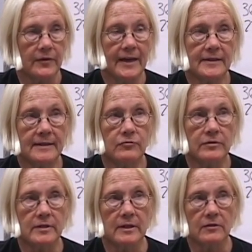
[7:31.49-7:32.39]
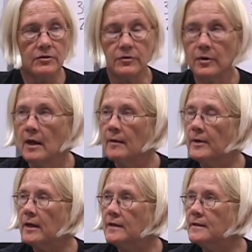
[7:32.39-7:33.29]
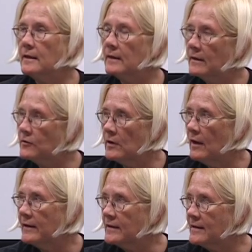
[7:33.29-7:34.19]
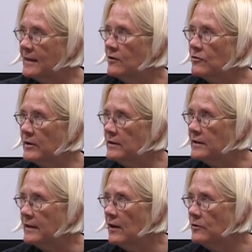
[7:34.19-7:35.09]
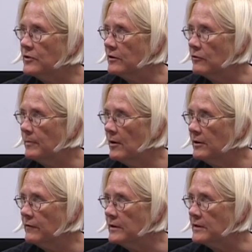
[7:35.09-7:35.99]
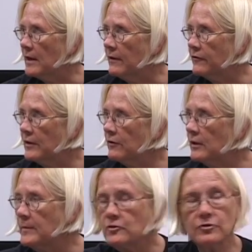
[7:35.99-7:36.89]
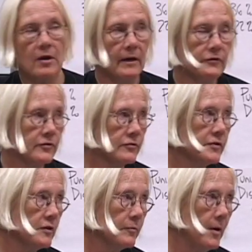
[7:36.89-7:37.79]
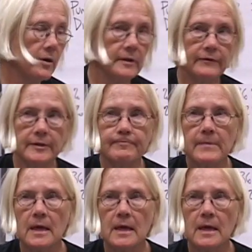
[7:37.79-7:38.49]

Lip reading: So that's interesting too, because there's a lot of senior NCOs that are part of this stuff. There are commissioned officers that are part of it.